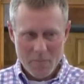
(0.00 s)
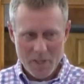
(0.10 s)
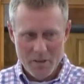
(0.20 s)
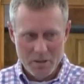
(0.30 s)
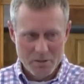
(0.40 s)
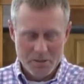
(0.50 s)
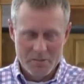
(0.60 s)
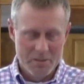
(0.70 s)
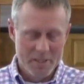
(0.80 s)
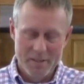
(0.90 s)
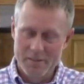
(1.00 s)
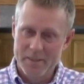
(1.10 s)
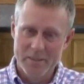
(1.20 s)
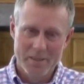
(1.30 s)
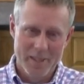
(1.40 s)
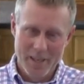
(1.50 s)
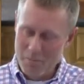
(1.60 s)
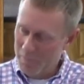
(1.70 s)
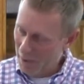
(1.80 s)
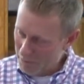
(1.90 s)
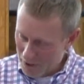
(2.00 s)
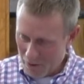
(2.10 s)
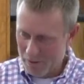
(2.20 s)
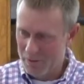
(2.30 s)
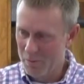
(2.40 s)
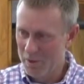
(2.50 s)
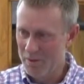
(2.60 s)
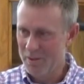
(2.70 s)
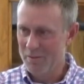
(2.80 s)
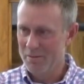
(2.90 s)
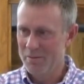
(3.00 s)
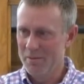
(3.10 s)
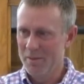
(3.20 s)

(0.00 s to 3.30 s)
Not just every now and then. And I'm talking to myself.